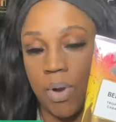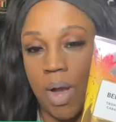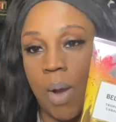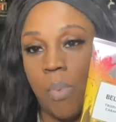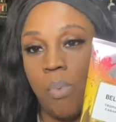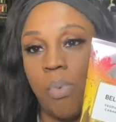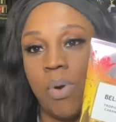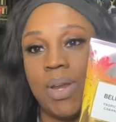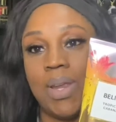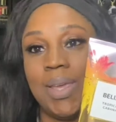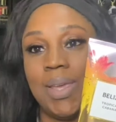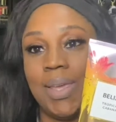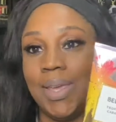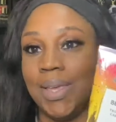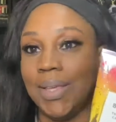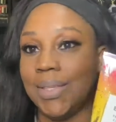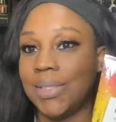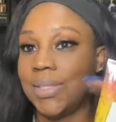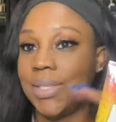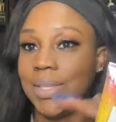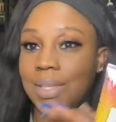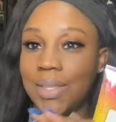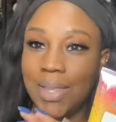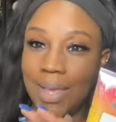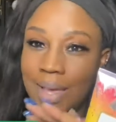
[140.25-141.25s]
I want to get
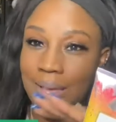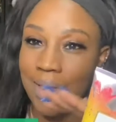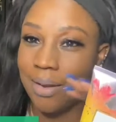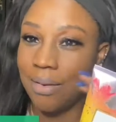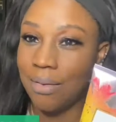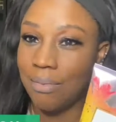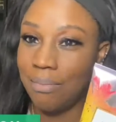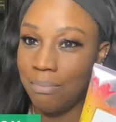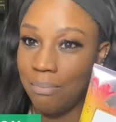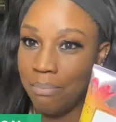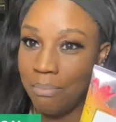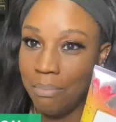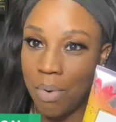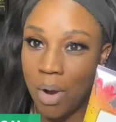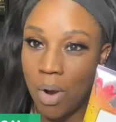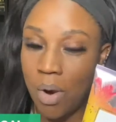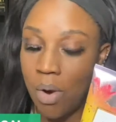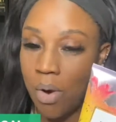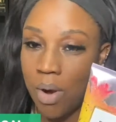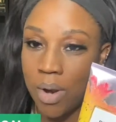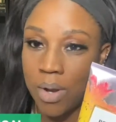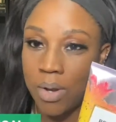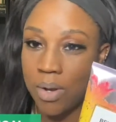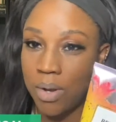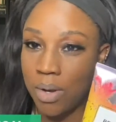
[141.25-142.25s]
to that
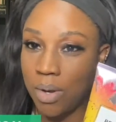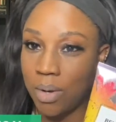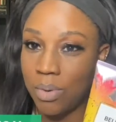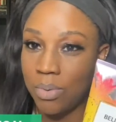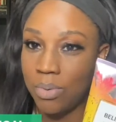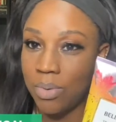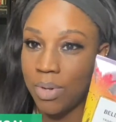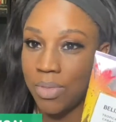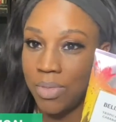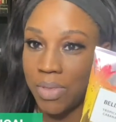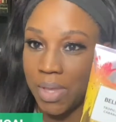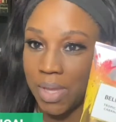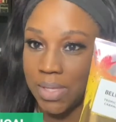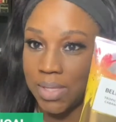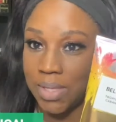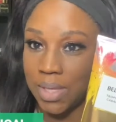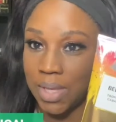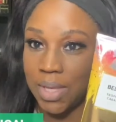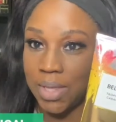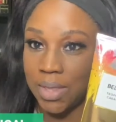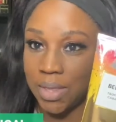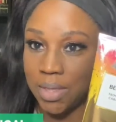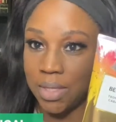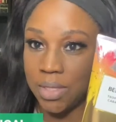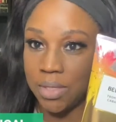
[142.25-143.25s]
heart note that's in
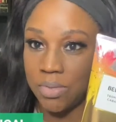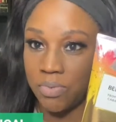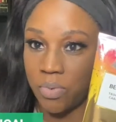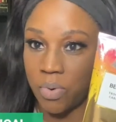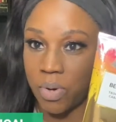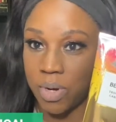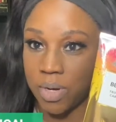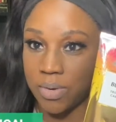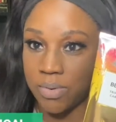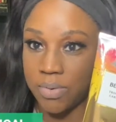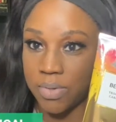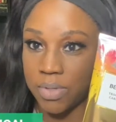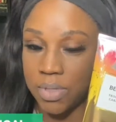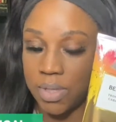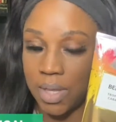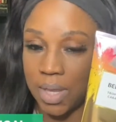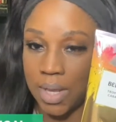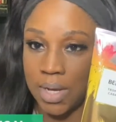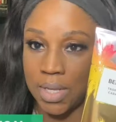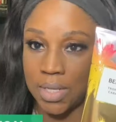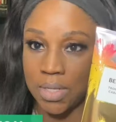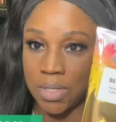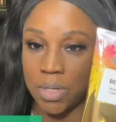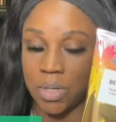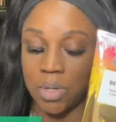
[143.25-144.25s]
this fragrance, in
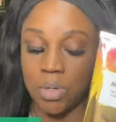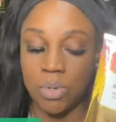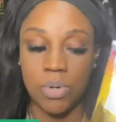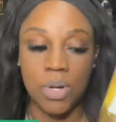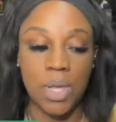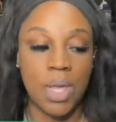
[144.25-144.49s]
this note.